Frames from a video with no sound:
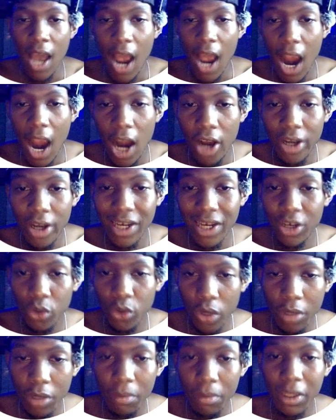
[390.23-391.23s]
are
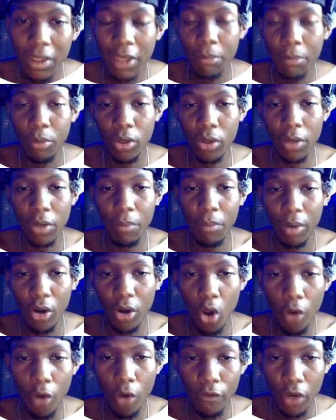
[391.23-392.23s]
incredibly important
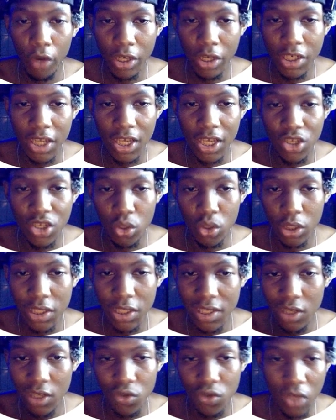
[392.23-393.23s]
part of writing a
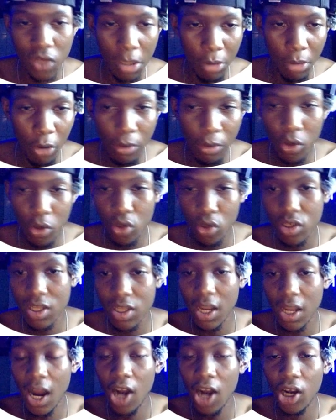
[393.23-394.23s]
solid sales email because
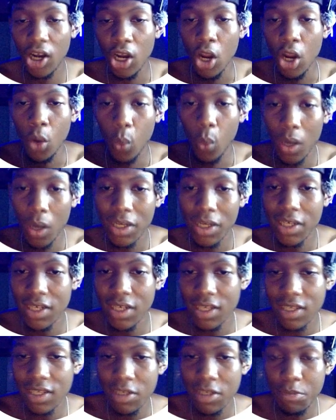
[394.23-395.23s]
they are what
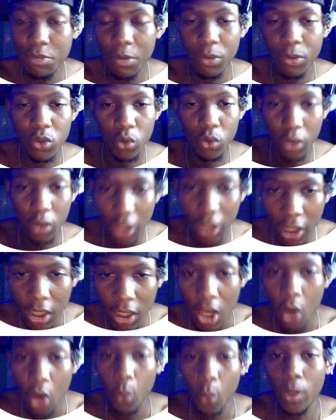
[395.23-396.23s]
entices people to click
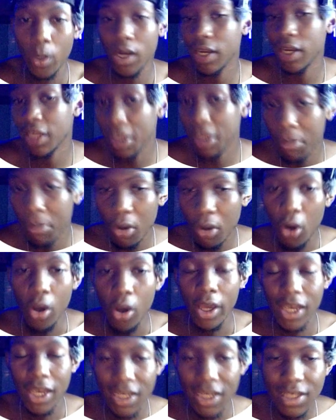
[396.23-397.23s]
when an
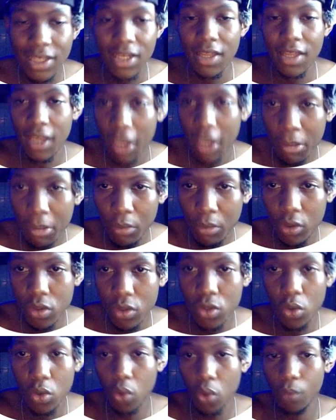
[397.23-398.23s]
email hits the inbox.
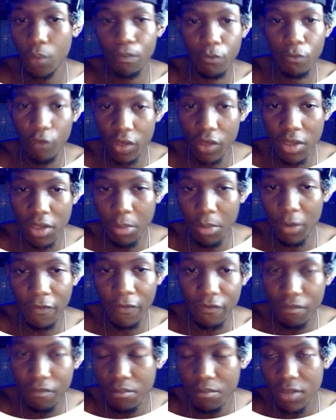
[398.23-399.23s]
So, for example, if
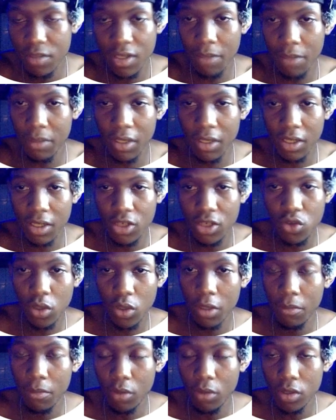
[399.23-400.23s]
something hits your
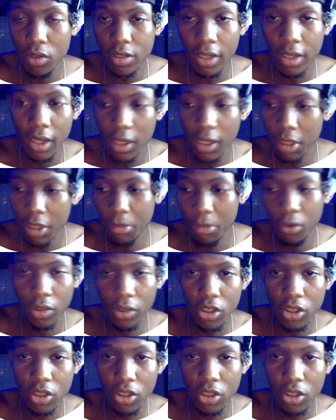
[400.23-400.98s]
inbox, like an email